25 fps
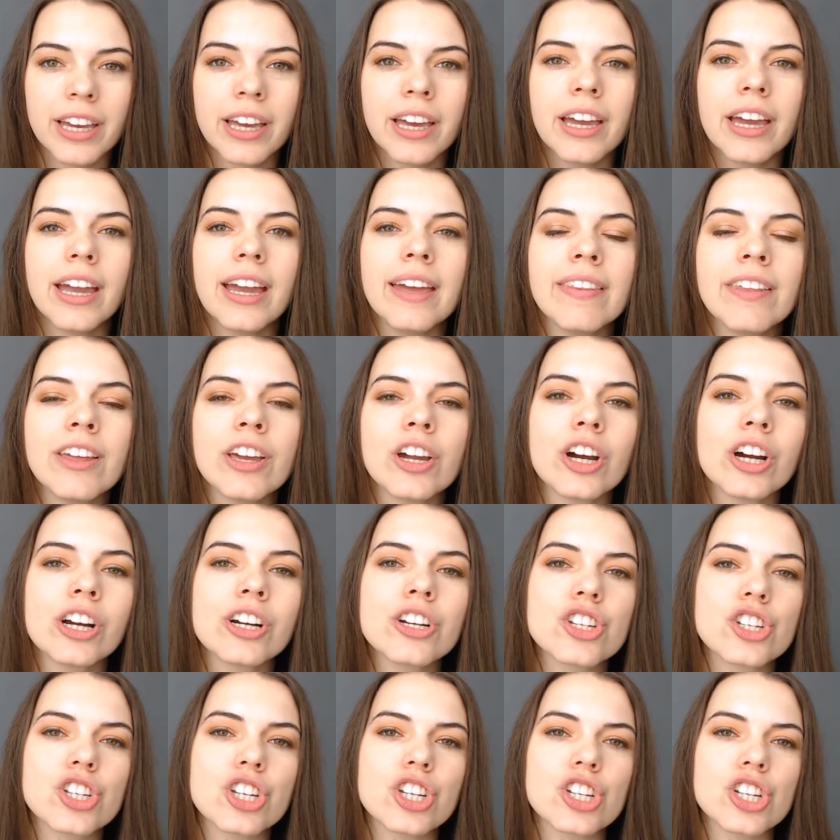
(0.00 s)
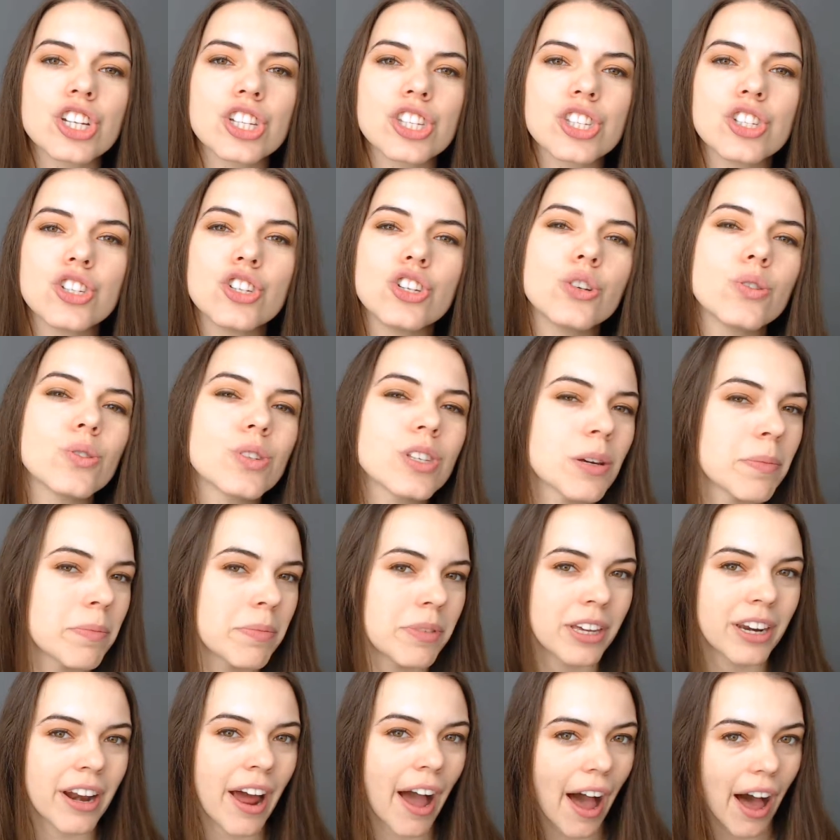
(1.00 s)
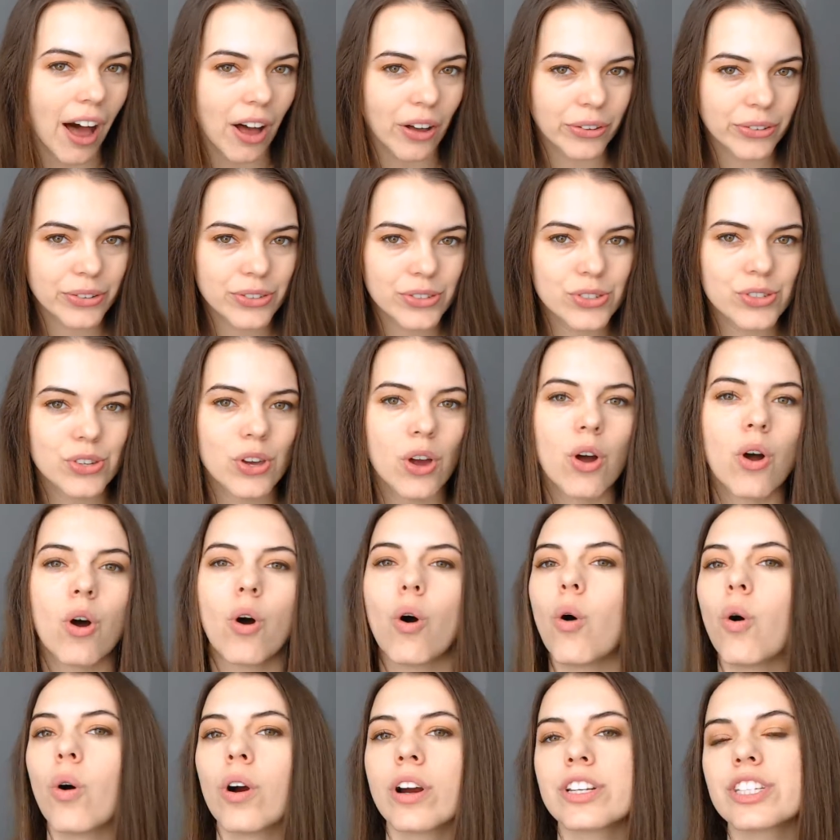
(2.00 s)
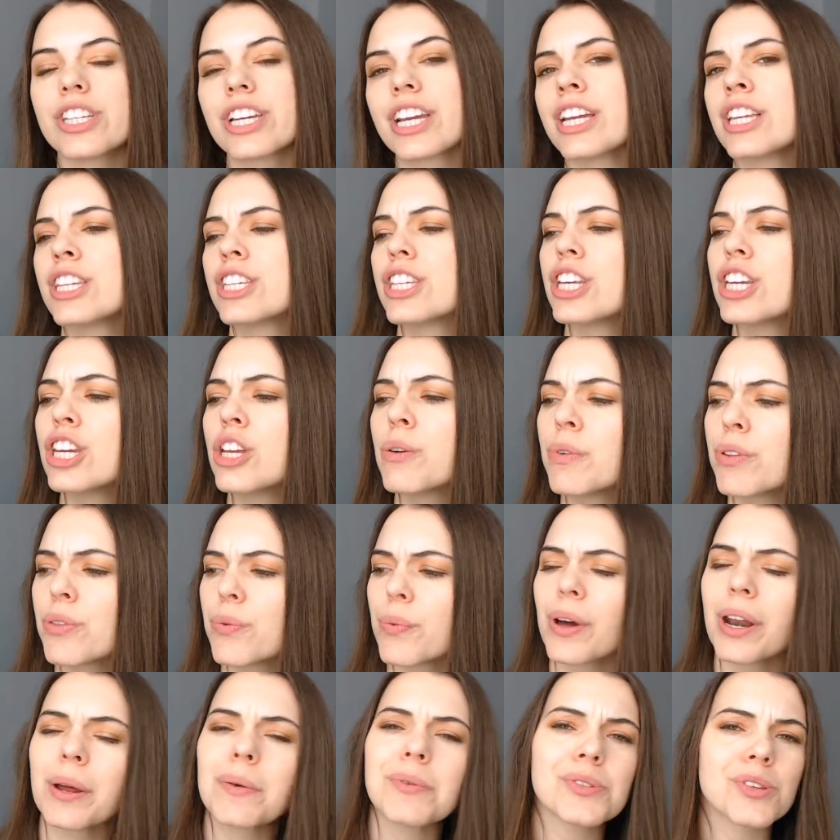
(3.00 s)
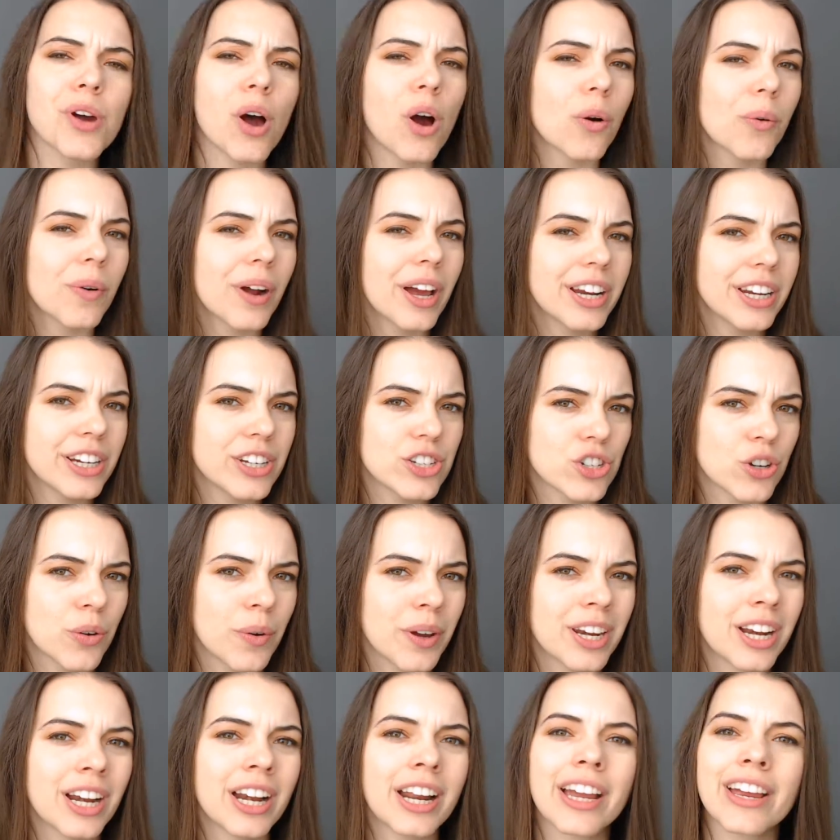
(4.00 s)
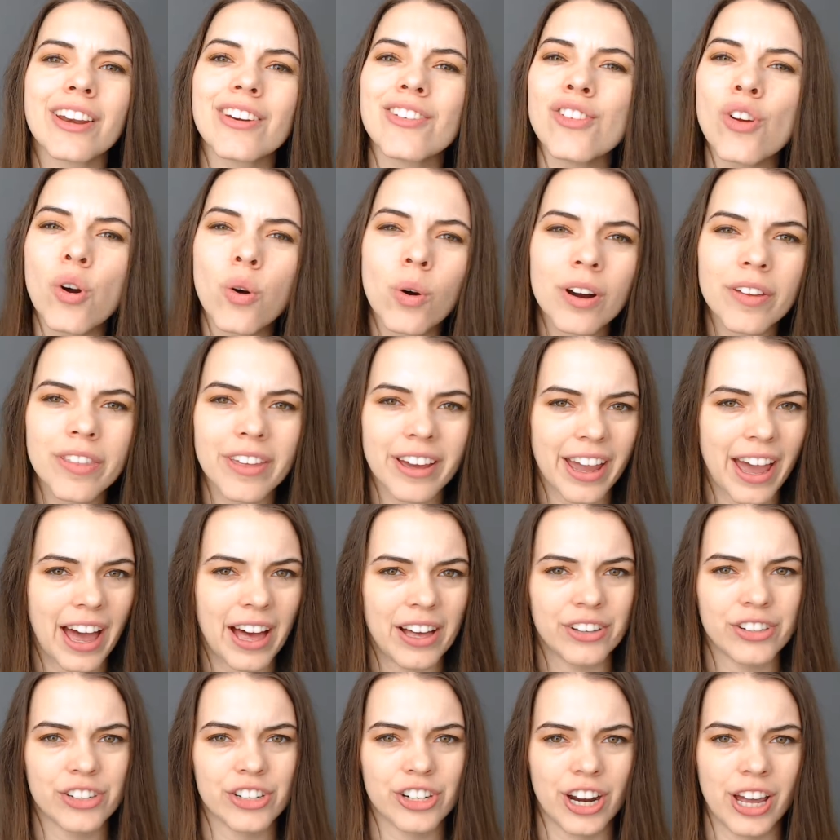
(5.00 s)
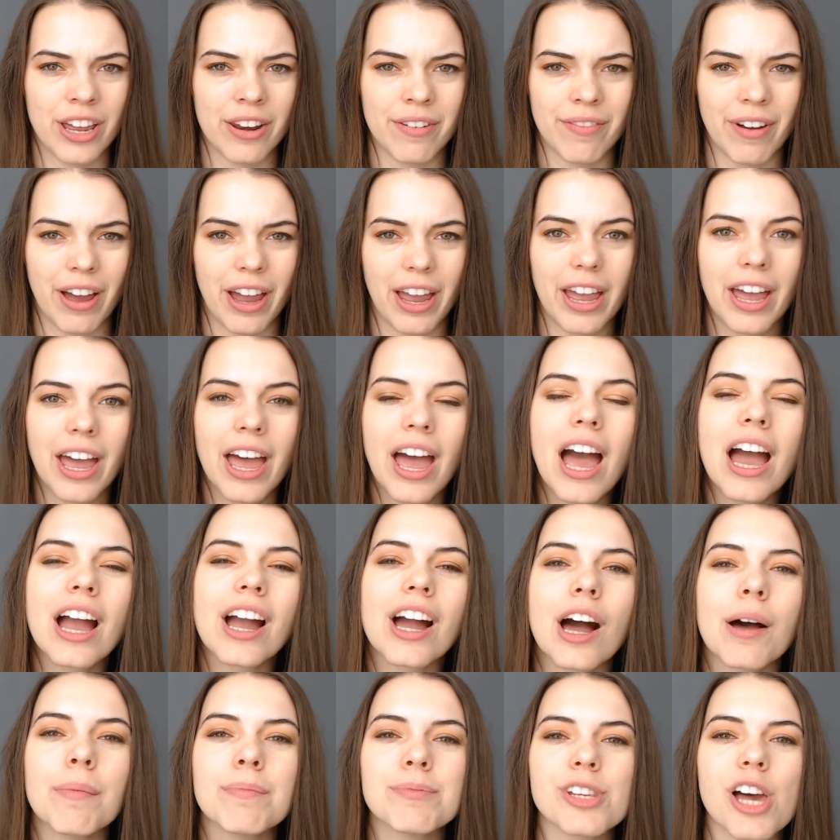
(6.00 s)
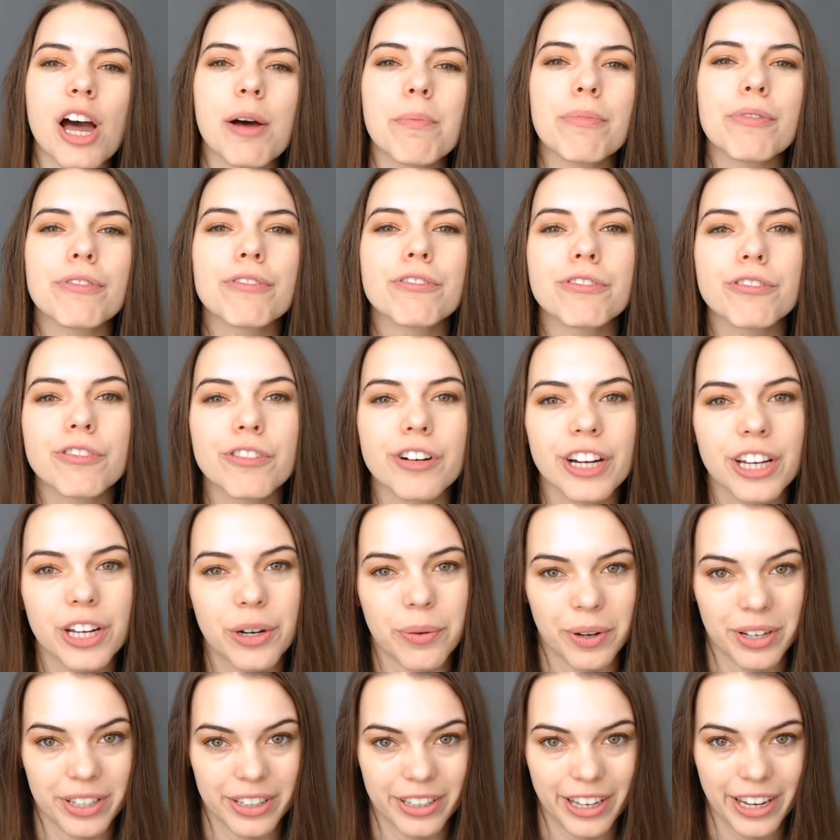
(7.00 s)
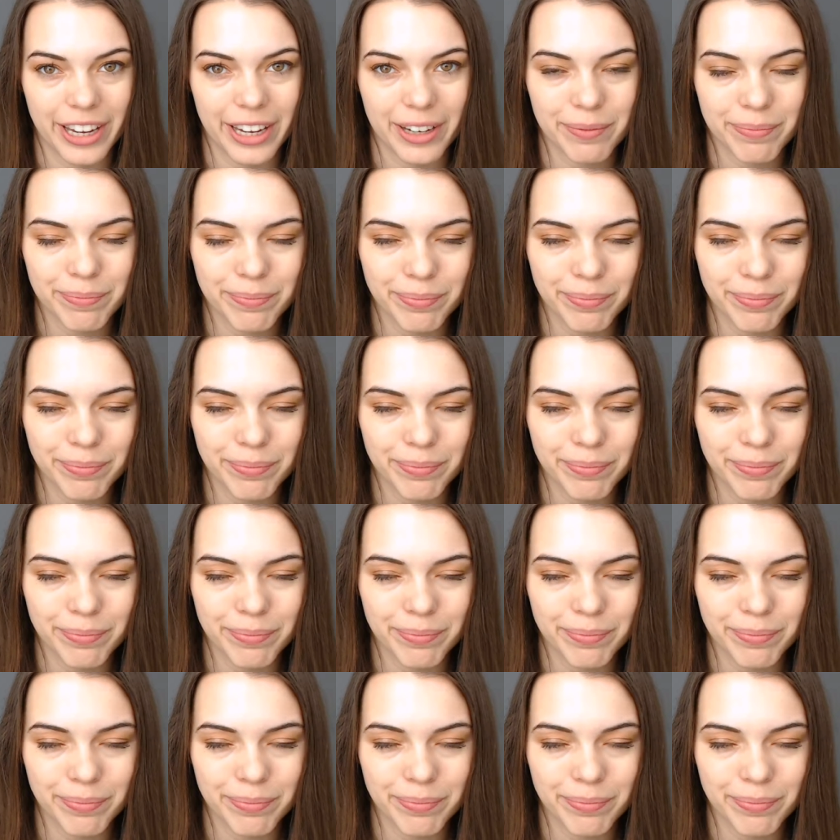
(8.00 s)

And the urge to just do something else or to continue with what I was already doing and ignore the calendar invite comes up frequently.